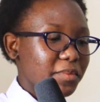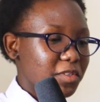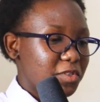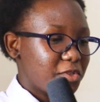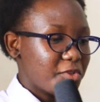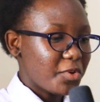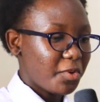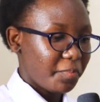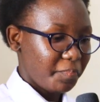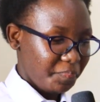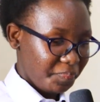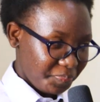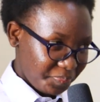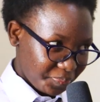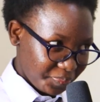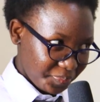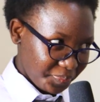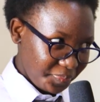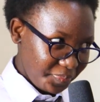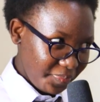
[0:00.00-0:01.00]
So
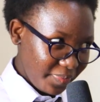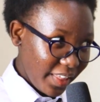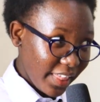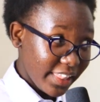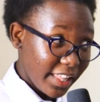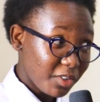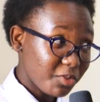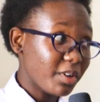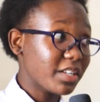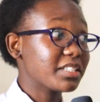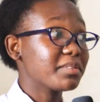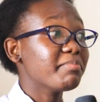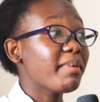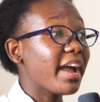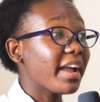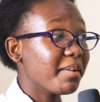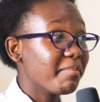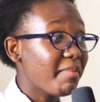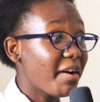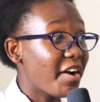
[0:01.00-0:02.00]
that was
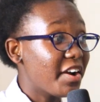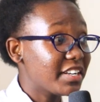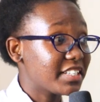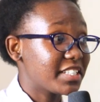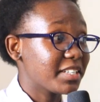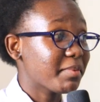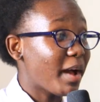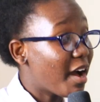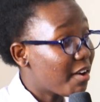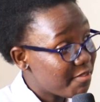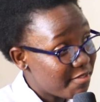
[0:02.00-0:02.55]
my embarrassing. I